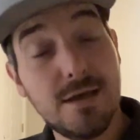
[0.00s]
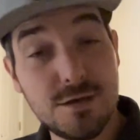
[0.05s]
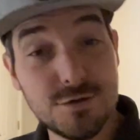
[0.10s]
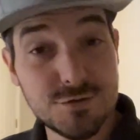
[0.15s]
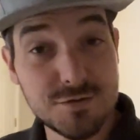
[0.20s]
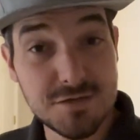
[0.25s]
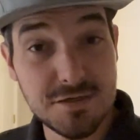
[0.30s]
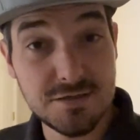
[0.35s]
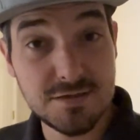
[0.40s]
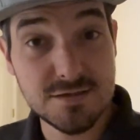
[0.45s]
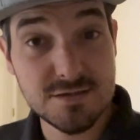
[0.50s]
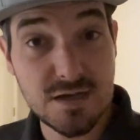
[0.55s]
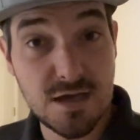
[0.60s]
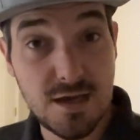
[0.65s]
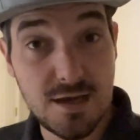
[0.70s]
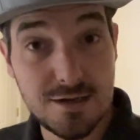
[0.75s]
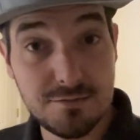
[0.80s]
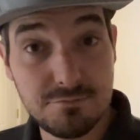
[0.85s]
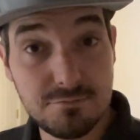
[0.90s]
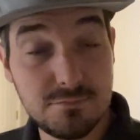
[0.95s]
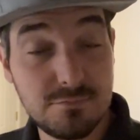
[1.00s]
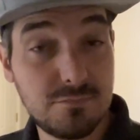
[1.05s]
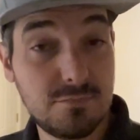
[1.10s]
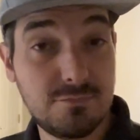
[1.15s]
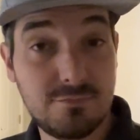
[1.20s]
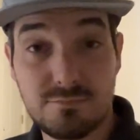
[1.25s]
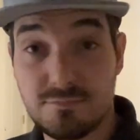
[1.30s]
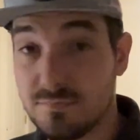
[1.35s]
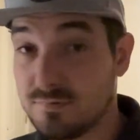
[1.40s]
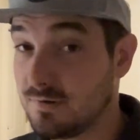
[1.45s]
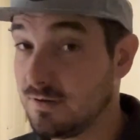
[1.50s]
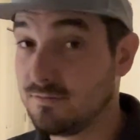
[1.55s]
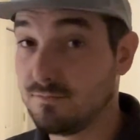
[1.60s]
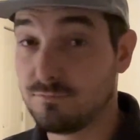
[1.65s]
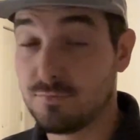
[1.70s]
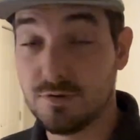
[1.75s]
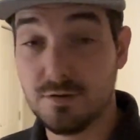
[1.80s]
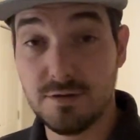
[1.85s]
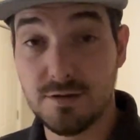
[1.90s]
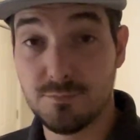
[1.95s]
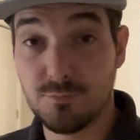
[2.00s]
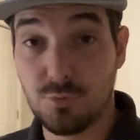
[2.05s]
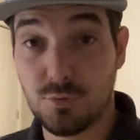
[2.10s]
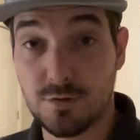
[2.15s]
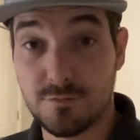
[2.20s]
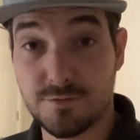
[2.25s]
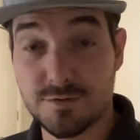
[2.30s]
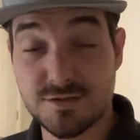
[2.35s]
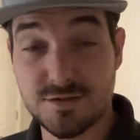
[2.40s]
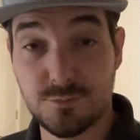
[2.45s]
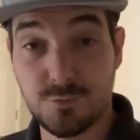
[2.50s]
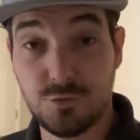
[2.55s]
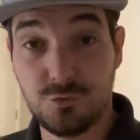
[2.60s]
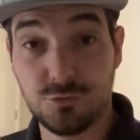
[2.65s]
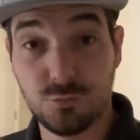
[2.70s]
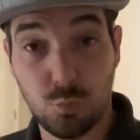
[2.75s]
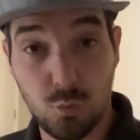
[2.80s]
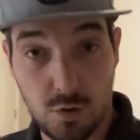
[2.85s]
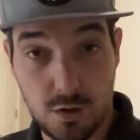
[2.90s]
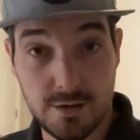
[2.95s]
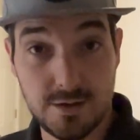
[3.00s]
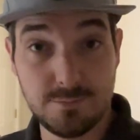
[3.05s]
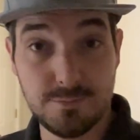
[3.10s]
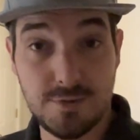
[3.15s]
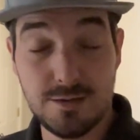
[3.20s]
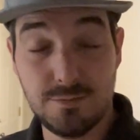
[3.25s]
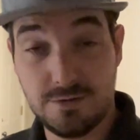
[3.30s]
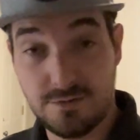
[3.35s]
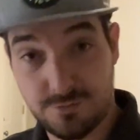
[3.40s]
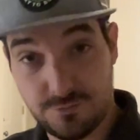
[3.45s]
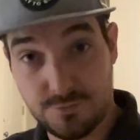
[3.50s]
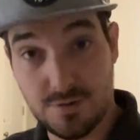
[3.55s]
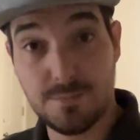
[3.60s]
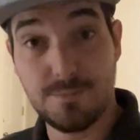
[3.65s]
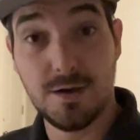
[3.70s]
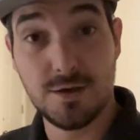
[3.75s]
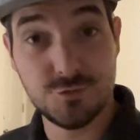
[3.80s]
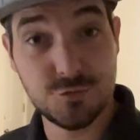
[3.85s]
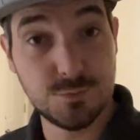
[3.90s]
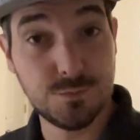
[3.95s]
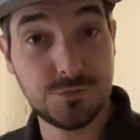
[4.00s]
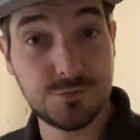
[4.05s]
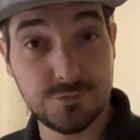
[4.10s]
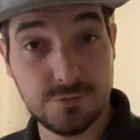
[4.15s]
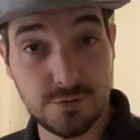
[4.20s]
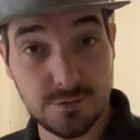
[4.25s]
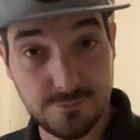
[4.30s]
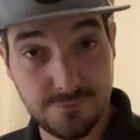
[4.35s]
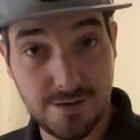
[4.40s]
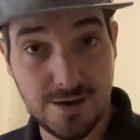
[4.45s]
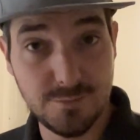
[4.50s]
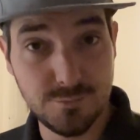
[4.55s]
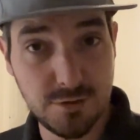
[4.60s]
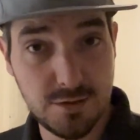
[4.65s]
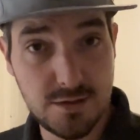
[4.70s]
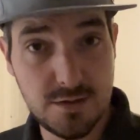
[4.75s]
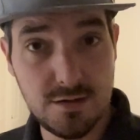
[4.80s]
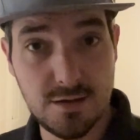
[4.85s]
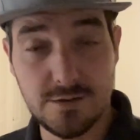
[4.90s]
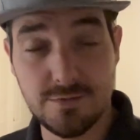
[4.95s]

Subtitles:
interesting design, really important for someone who's wanting maybe 3 bedrooms for their family,